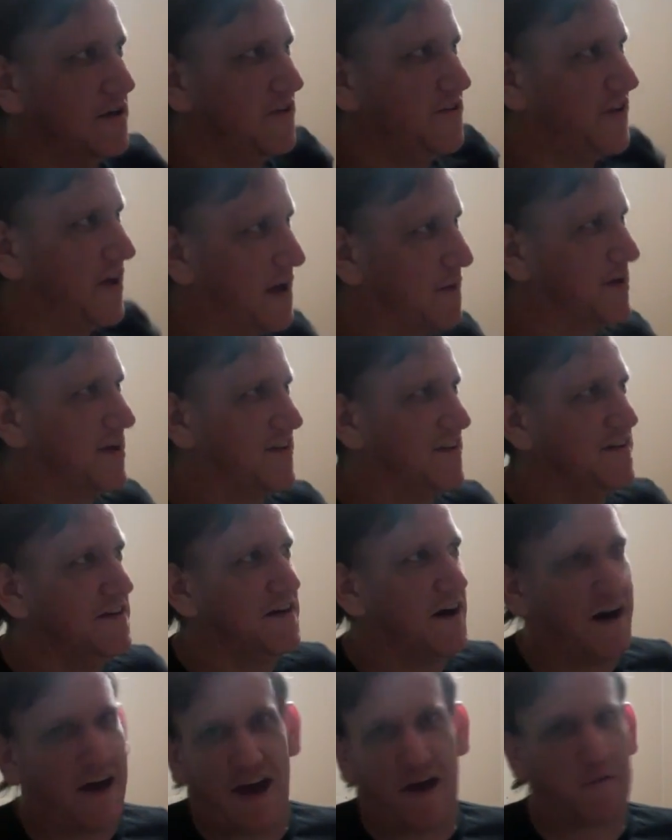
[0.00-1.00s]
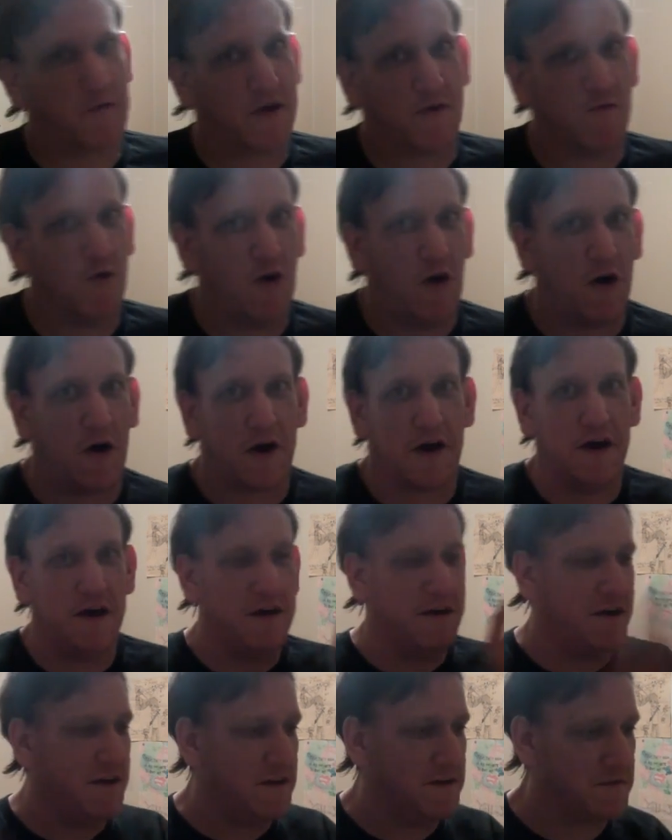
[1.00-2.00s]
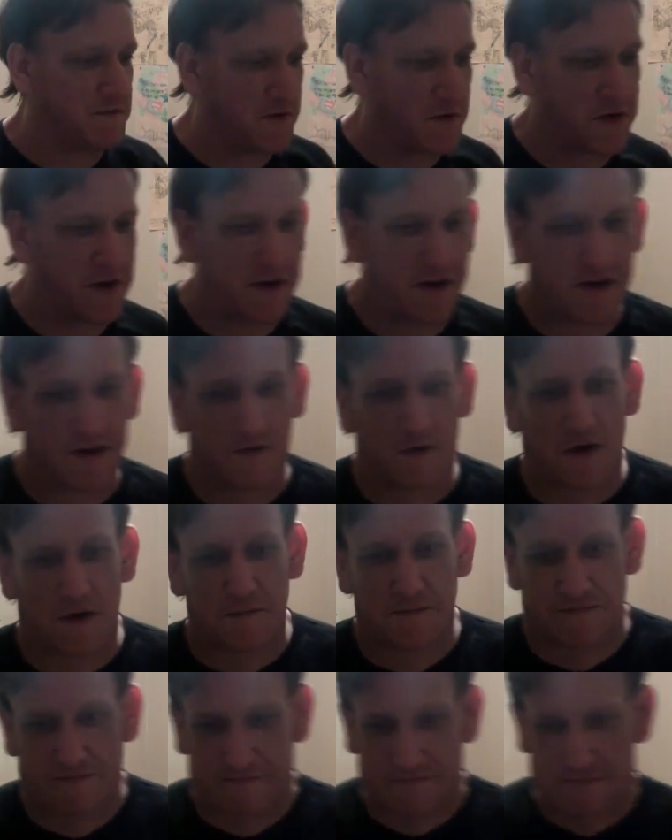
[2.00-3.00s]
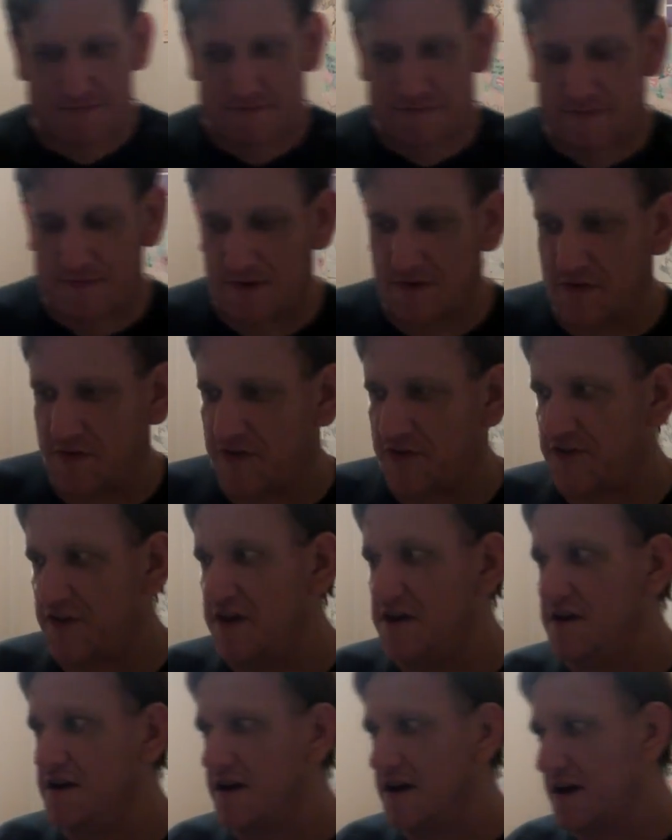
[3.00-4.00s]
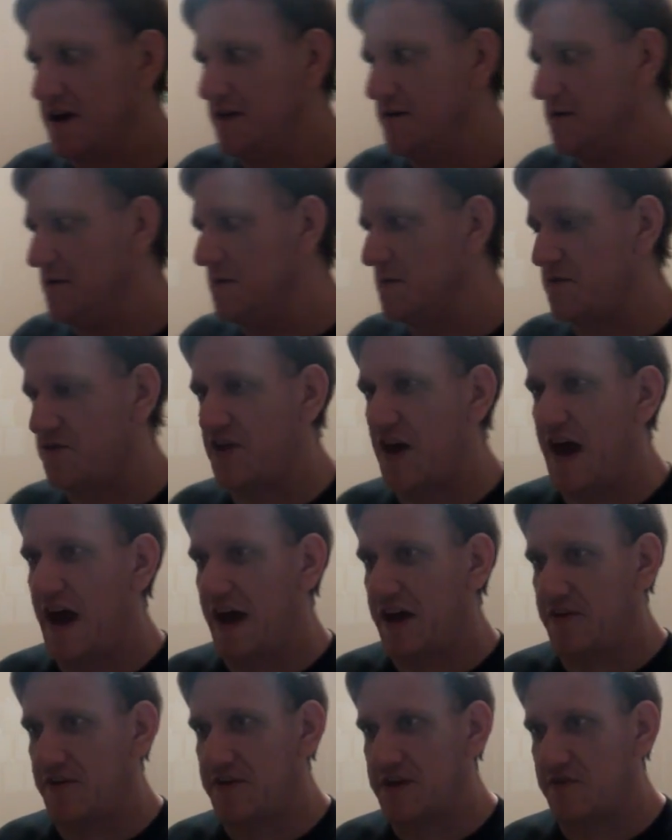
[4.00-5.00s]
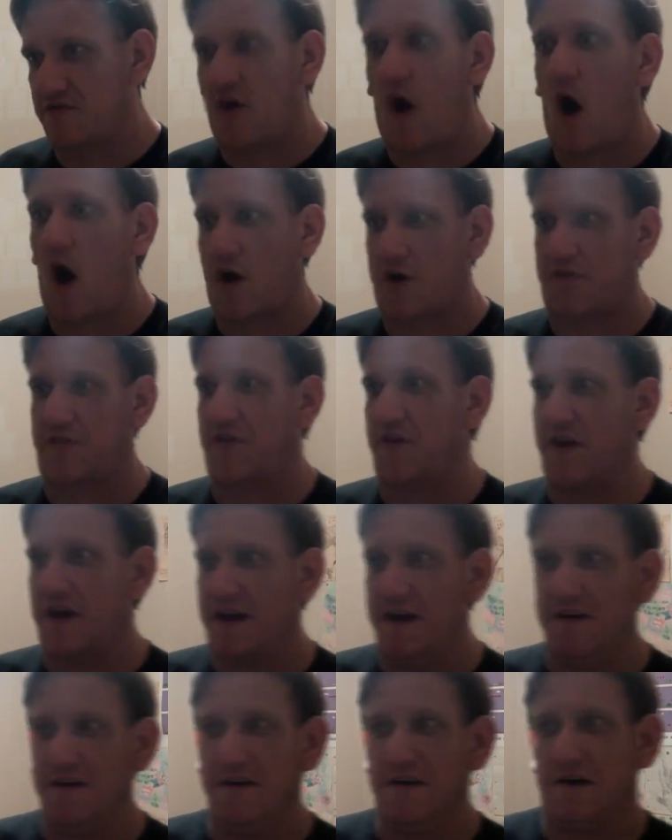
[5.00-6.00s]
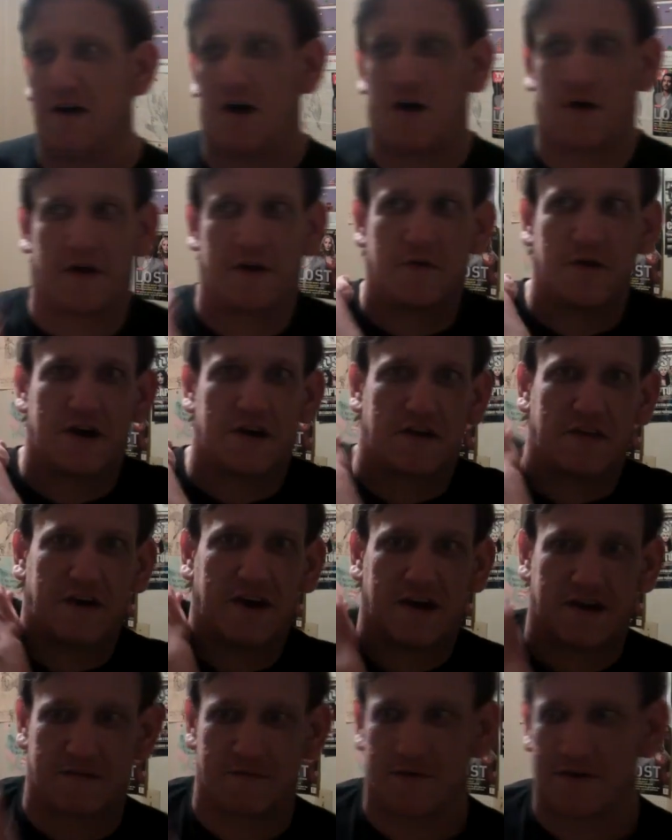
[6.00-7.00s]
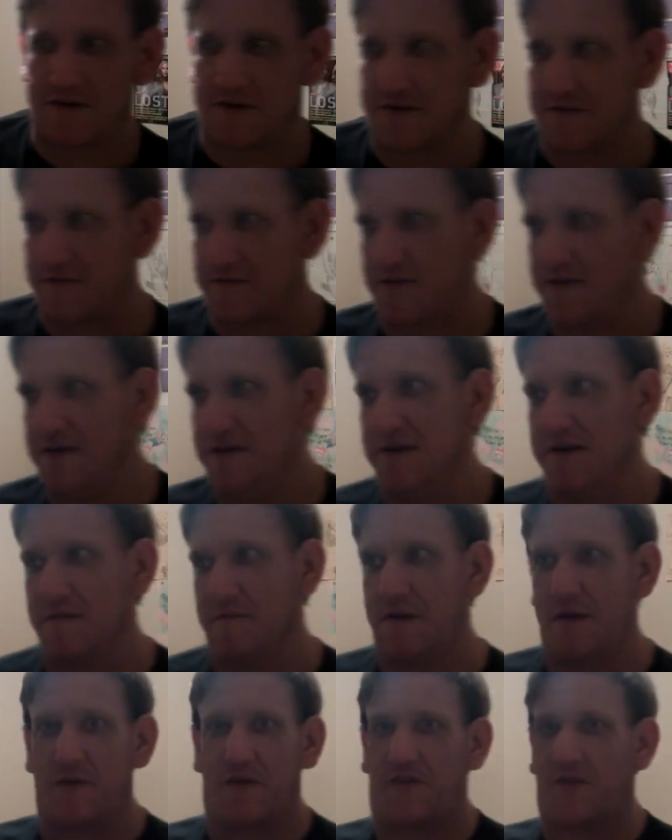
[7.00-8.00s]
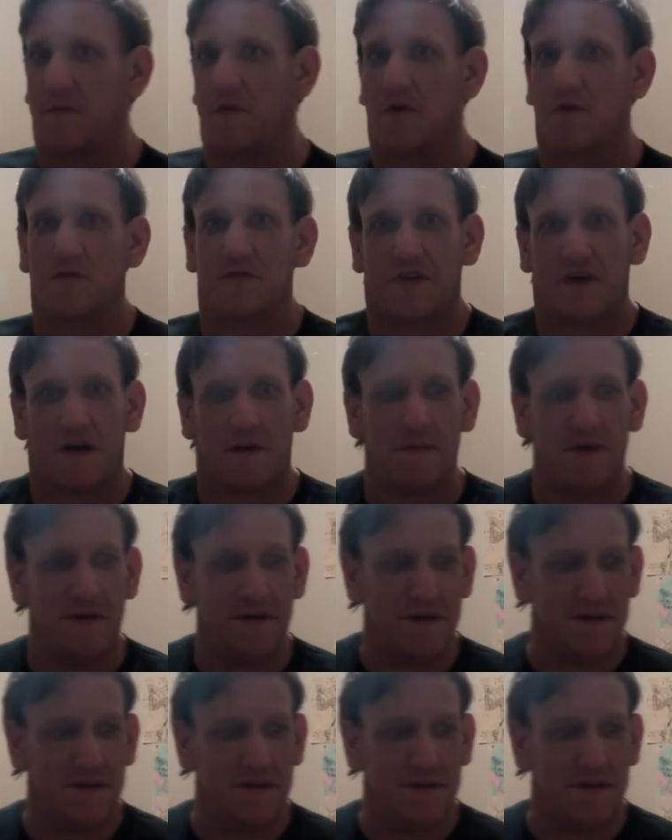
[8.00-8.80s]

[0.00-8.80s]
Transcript: Damn it, I hate when I'm wrong. Okay, anyway. Skiing, taxing, doxing. We'll get around to that in a minute. Maybe some other time.